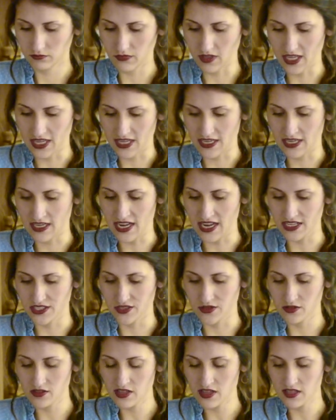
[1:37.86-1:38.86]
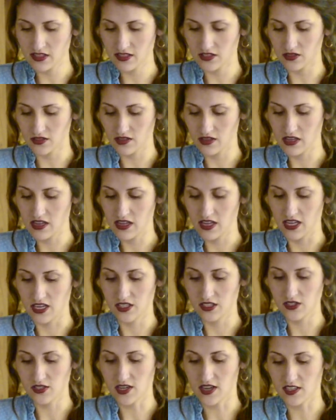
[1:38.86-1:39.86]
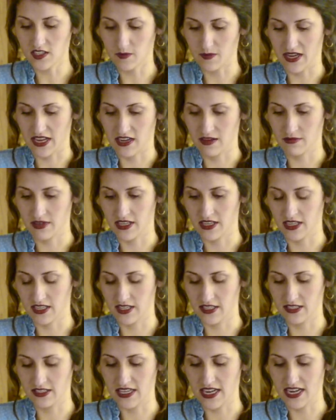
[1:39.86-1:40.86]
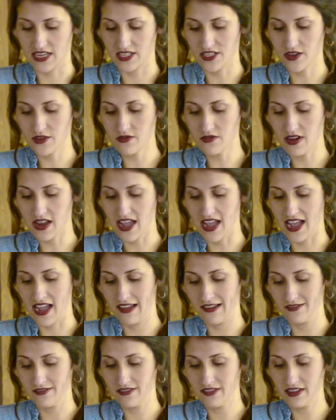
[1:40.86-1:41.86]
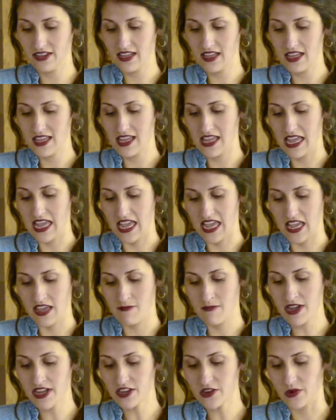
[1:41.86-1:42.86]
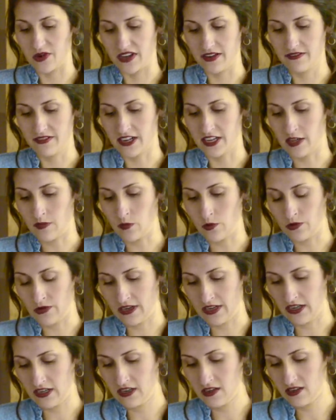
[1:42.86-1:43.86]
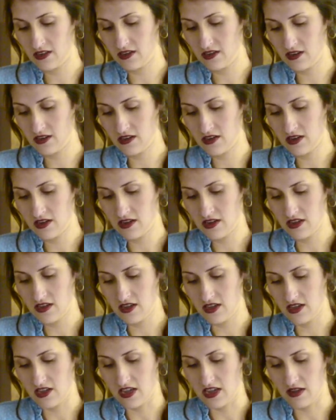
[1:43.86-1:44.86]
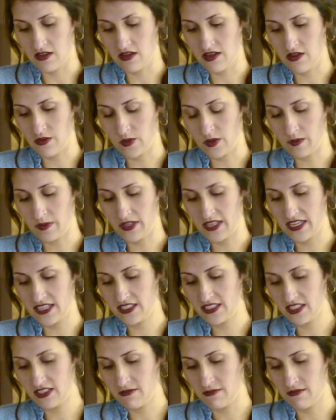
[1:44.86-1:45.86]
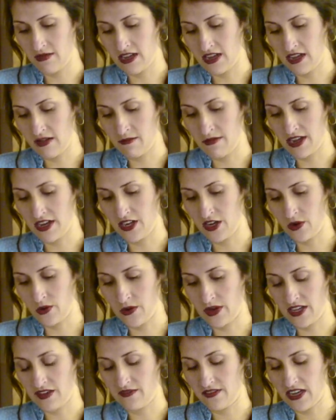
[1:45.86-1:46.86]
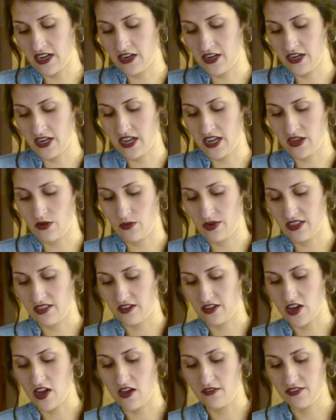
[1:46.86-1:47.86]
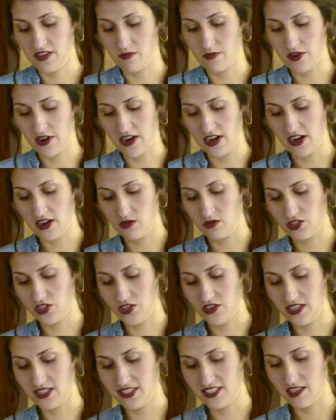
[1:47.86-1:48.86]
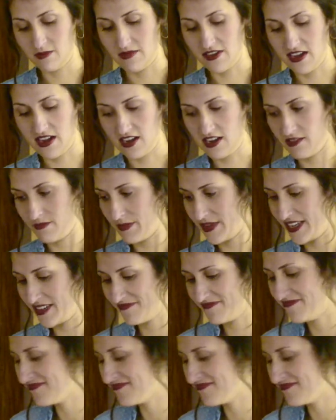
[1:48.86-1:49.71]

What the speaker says: And I do this in a saucepan because I don't have a microwave anymore. I replaced my microwave area with a coffee bar, which you can see behind me.